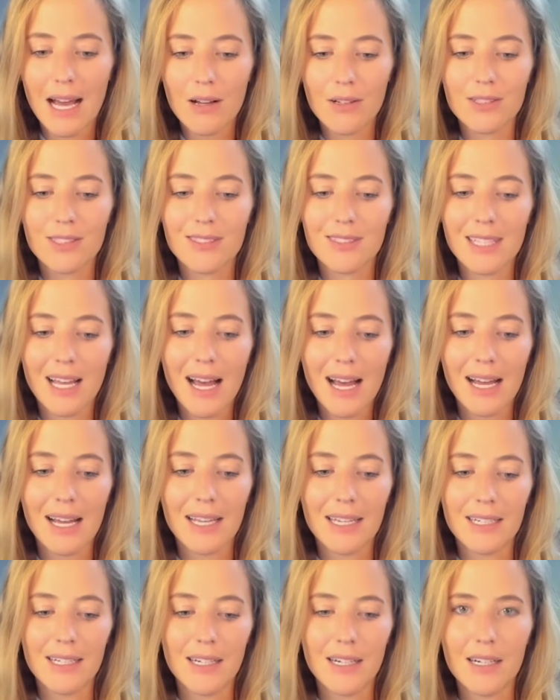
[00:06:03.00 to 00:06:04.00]

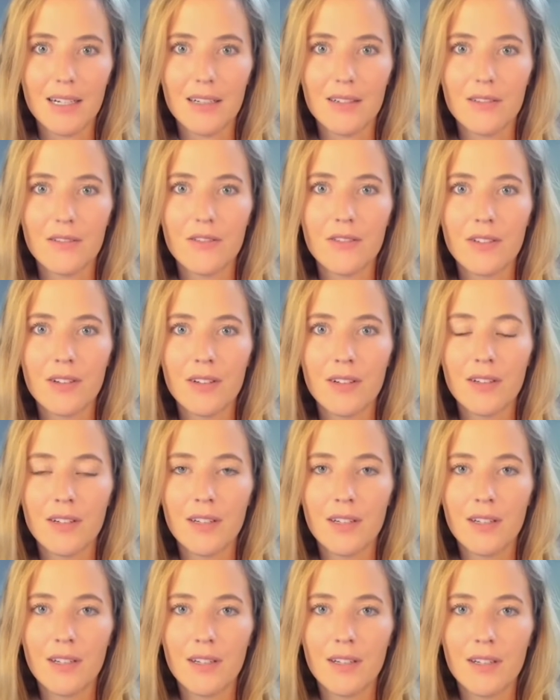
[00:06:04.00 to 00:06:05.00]
outside of
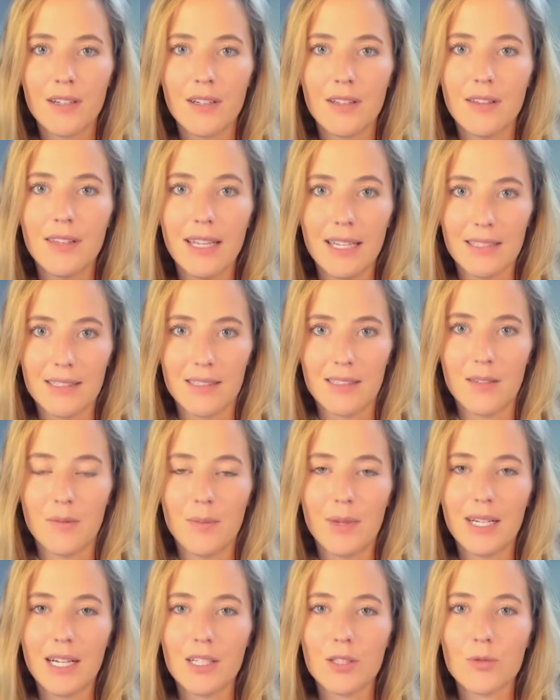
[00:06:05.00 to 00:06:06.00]
this,
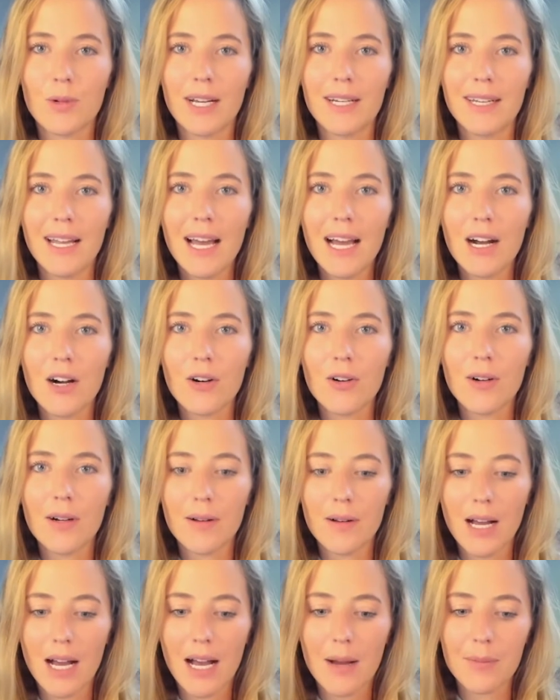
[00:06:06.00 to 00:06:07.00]
because right now
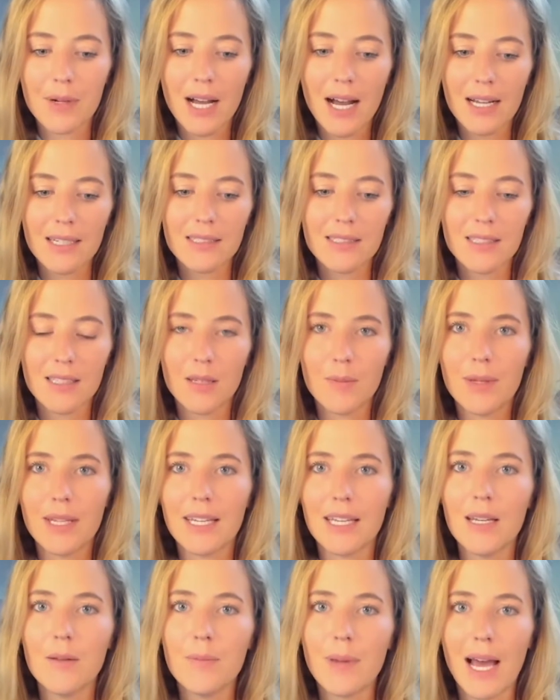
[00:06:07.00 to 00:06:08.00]
I'm constantly
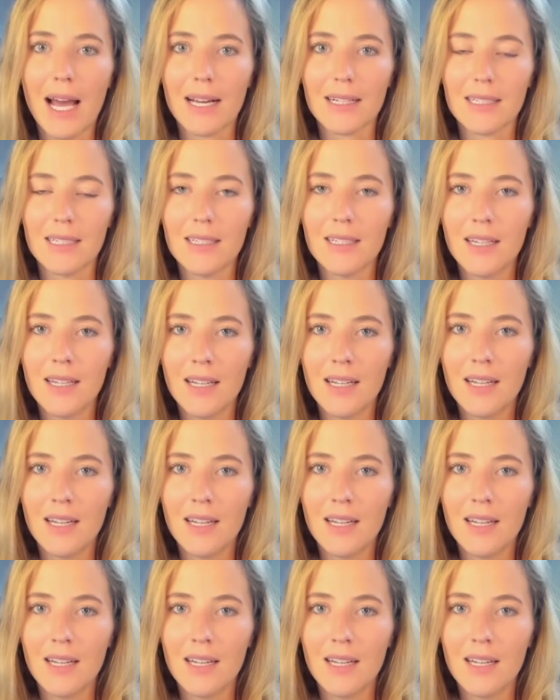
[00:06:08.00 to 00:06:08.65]
being impacted,